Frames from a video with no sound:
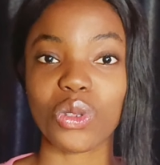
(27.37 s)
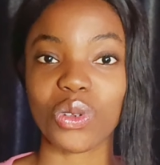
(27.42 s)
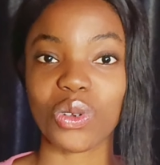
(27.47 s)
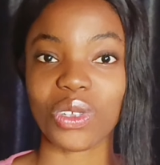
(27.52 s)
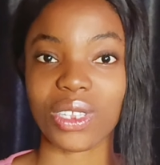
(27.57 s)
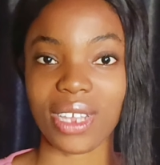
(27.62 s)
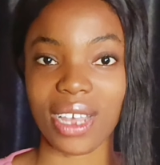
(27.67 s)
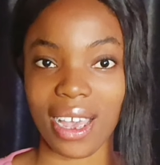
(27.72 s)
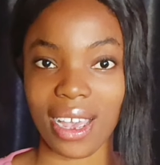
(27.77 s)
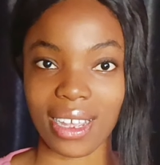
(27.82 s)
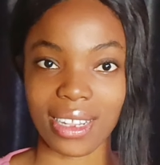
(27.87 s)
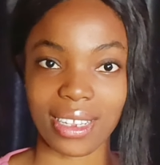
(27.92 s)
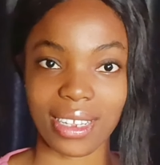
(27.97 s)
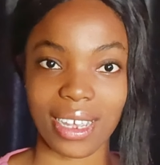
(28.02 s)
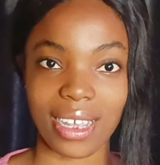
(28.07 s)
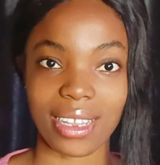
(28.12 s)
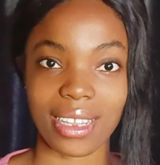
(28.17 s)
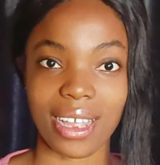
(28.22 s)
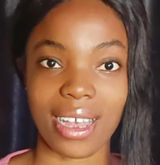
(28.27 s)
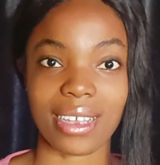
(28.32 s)
those
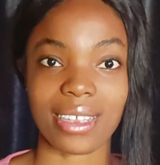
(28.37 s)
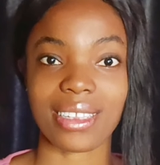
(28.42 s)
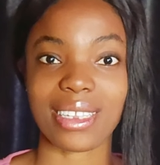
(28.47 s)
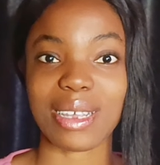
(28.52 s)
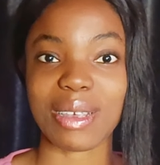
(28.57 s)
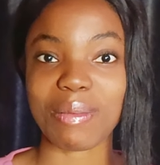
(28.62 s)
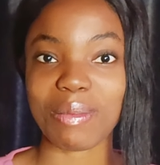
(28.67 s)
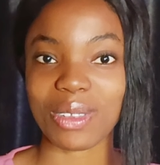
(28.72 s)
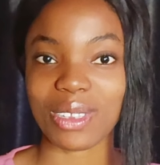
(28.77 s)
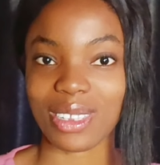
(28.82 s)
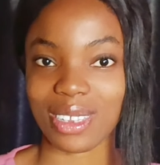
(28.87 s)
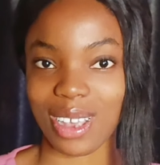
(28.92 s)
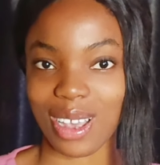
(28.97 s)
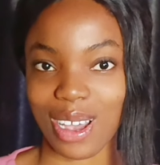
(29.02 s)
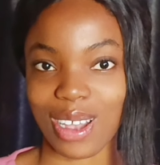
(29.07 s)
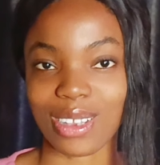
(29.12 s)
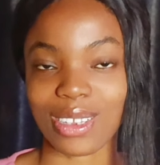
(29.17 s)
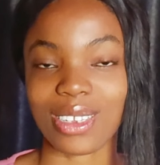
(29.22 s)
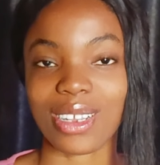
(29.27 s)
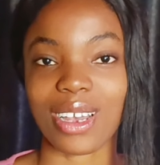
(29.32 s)
ideas that seem
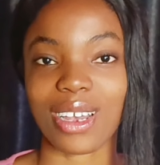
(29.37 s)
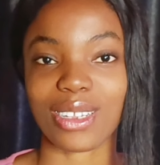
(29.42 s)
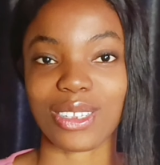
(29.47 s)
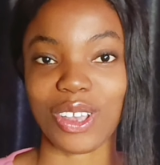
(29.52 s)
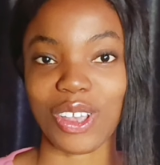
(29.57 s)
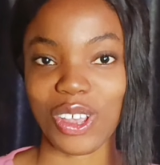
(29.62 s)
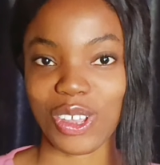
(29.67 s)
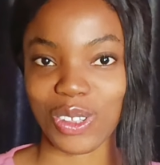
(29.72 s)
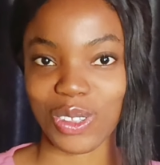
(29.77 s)
scattered